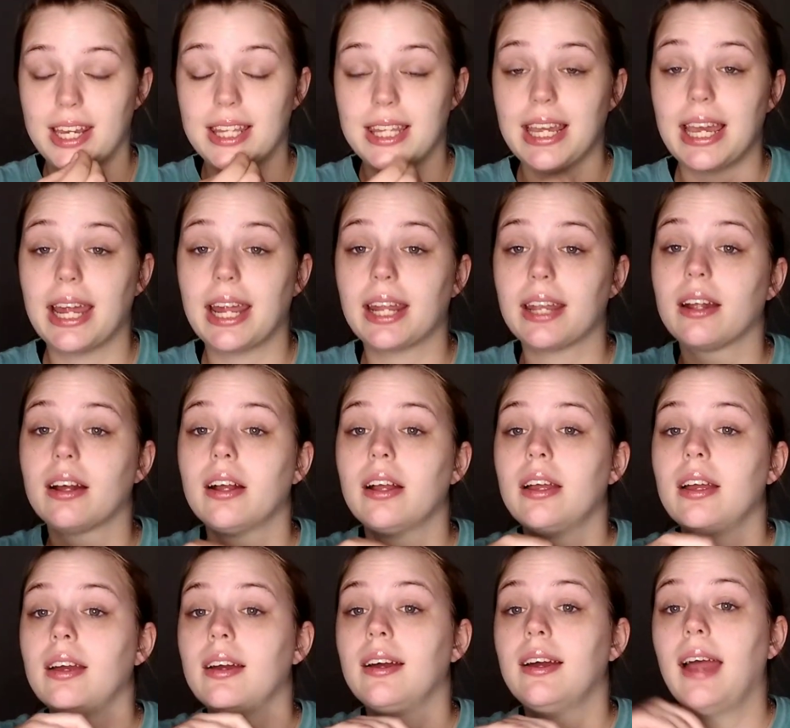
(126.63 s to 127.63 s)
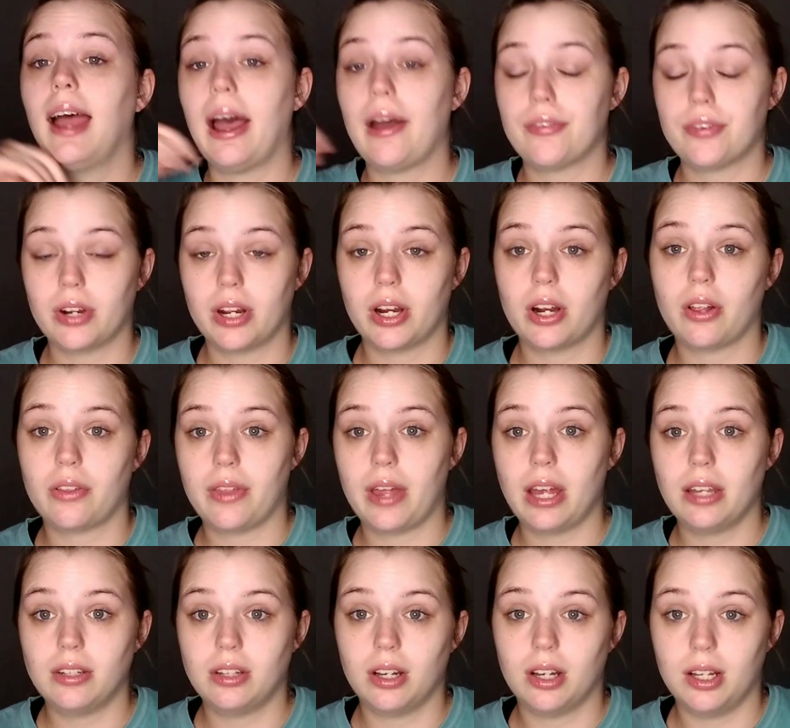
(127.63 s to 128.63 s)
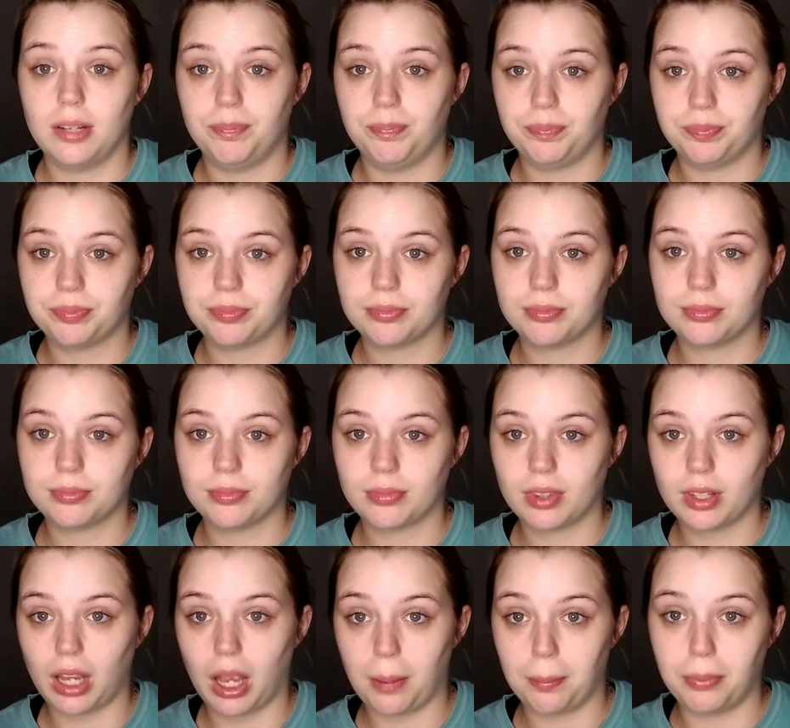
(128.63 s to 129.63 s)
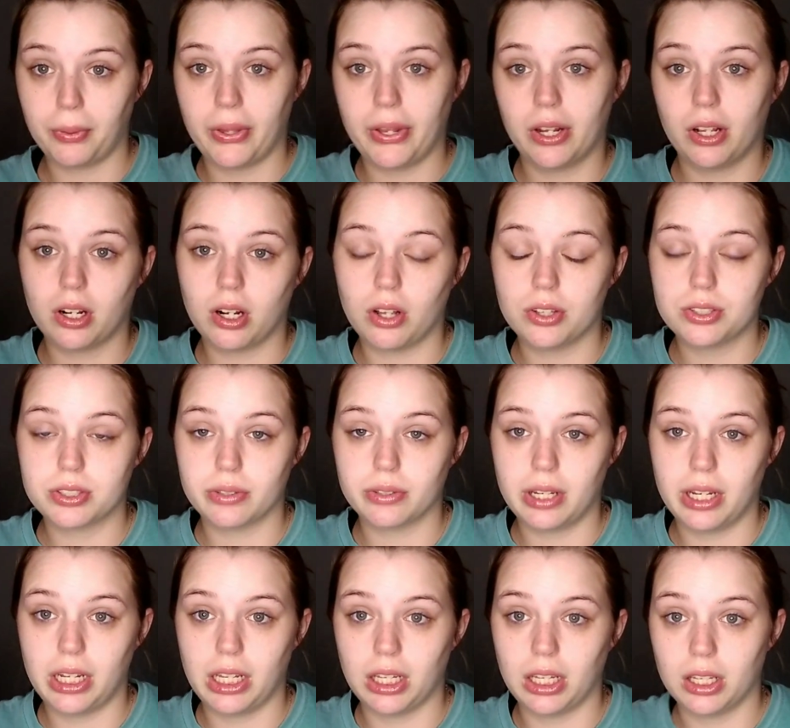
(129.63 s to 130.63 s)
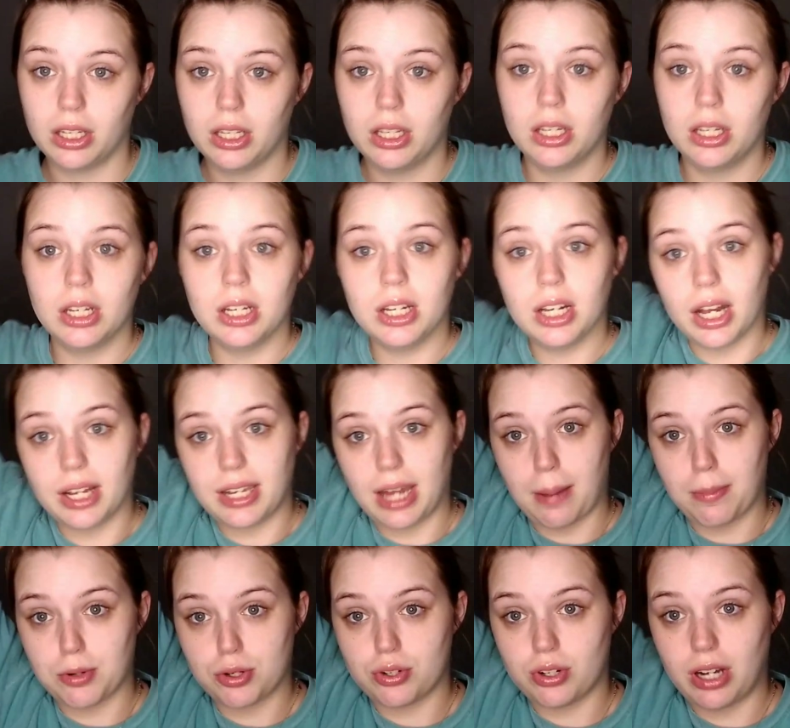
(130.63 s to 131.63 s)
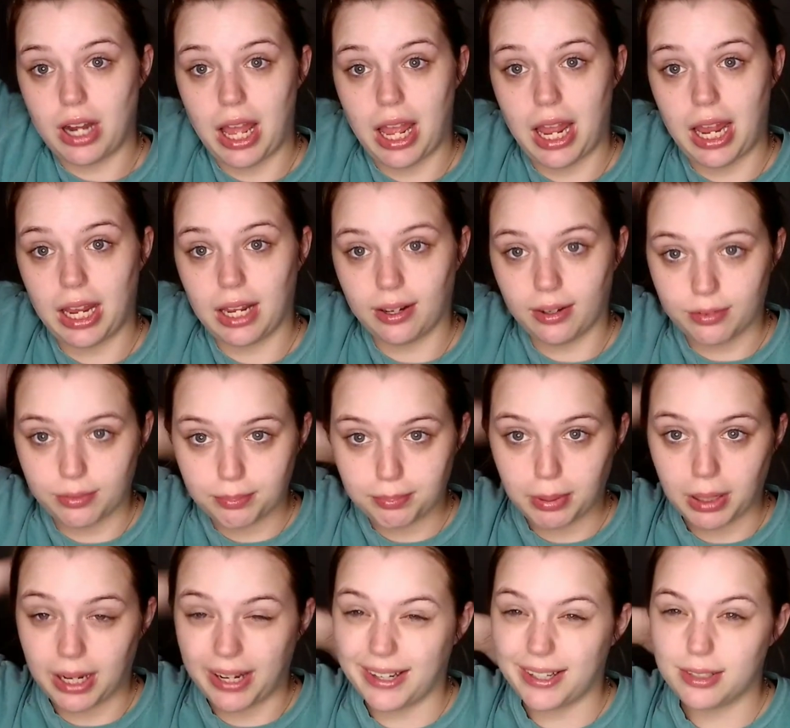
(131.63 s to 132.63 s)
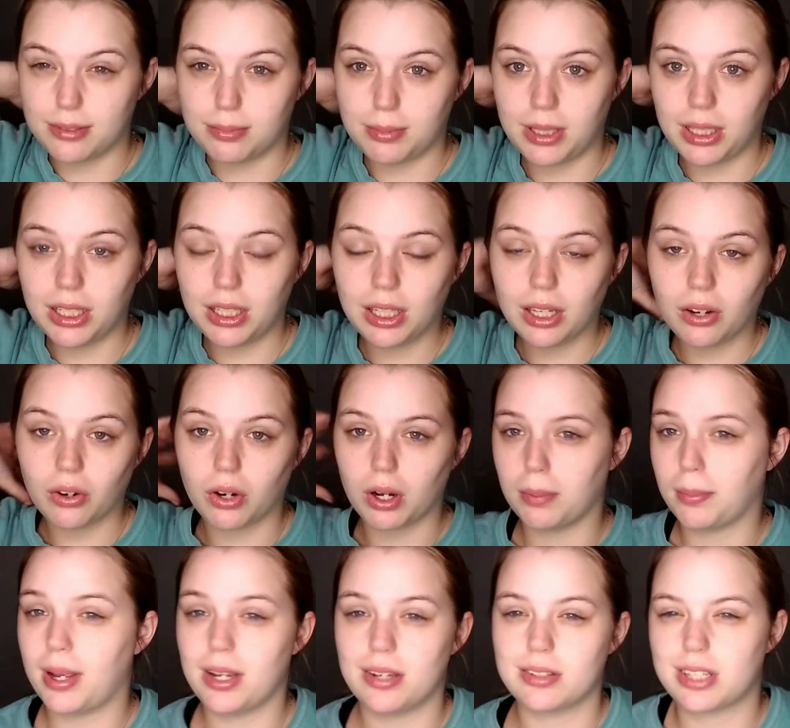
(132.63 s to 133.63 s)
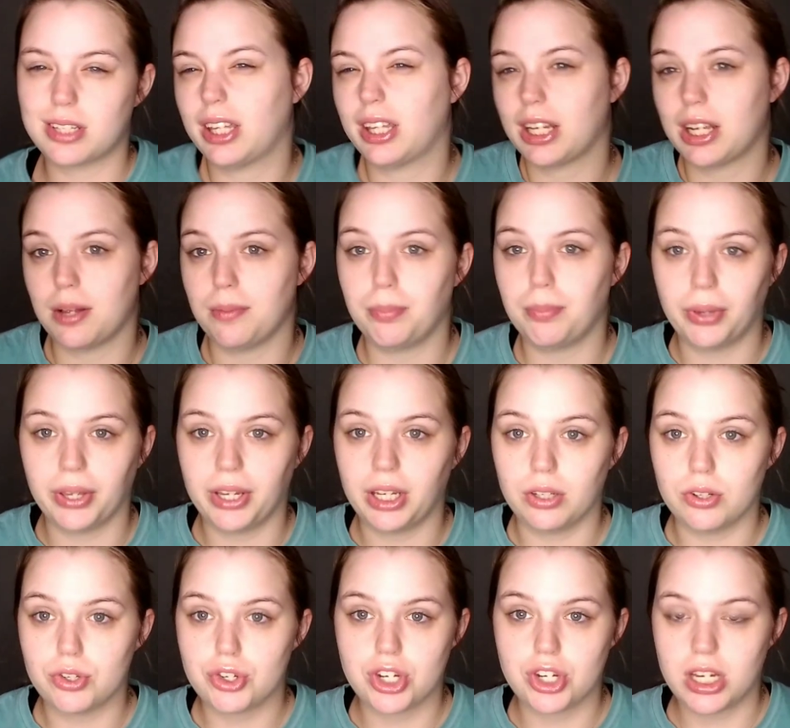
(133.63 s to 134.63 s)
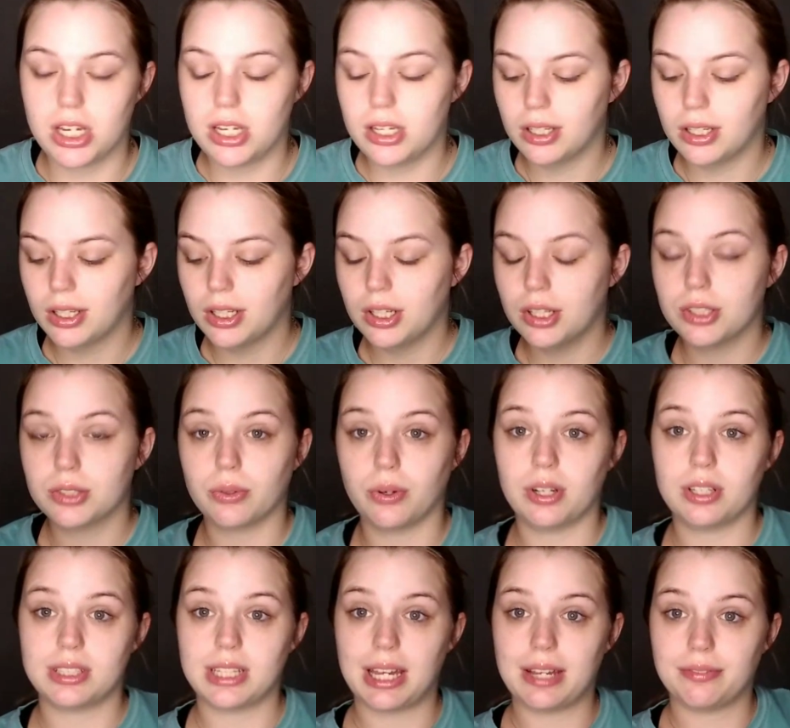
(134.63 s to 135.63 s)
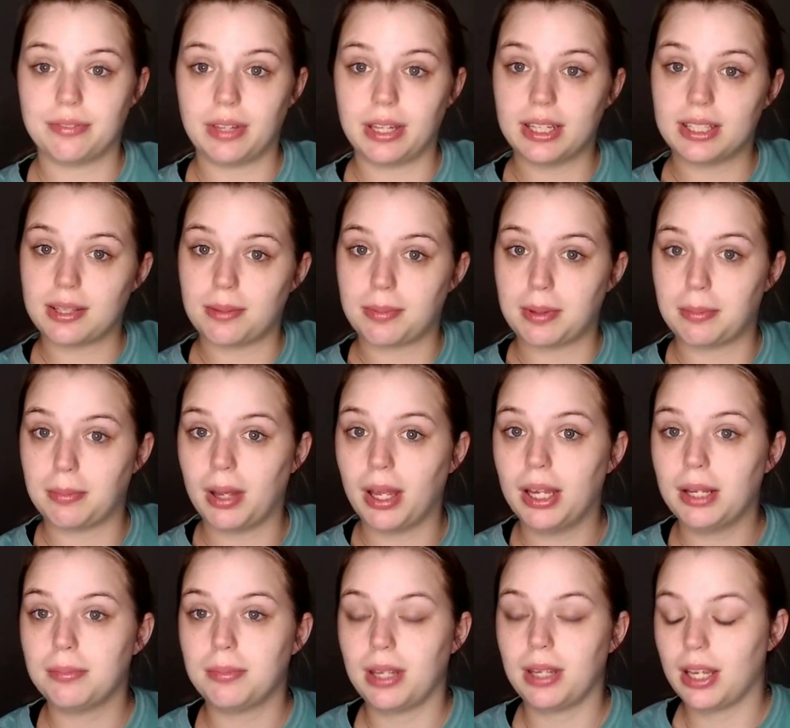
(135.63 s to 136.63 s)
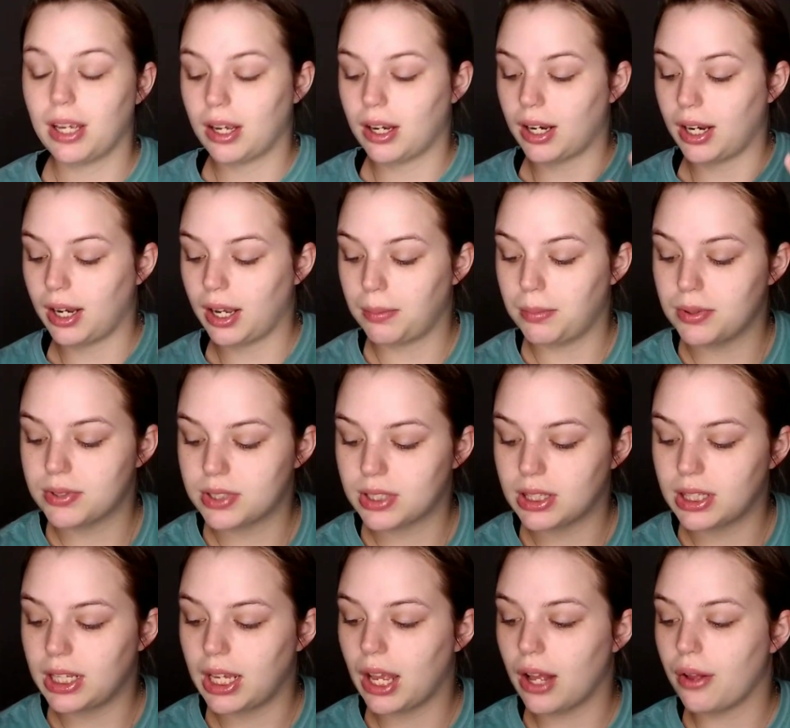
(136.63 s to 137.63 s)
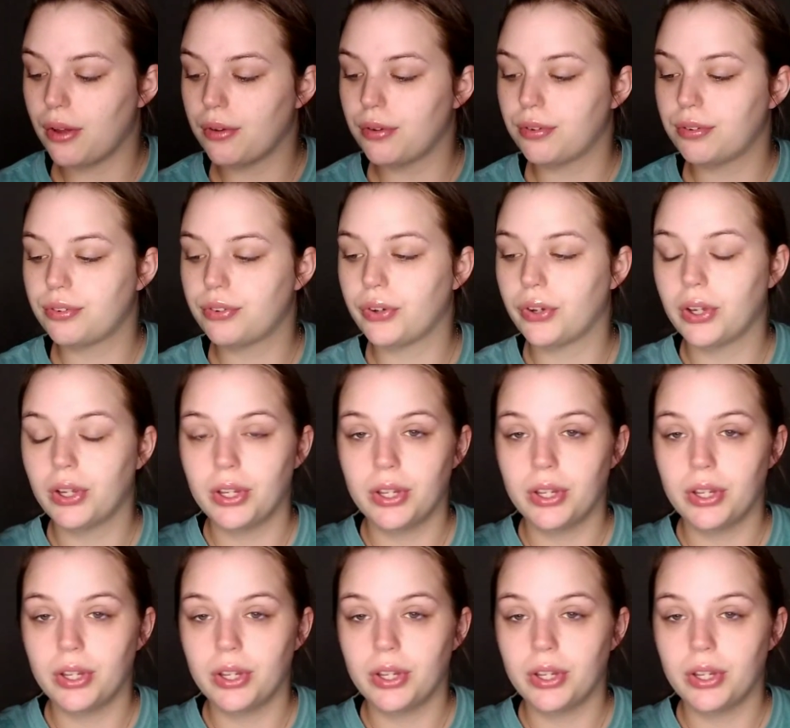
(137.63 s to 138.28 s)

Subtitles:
And then after I get all that done, I'm planning on also getting a tapestry to hang behind me, or I might just get like a plain sheet so I just have like something behind me. All right, I'm using the e.l.f.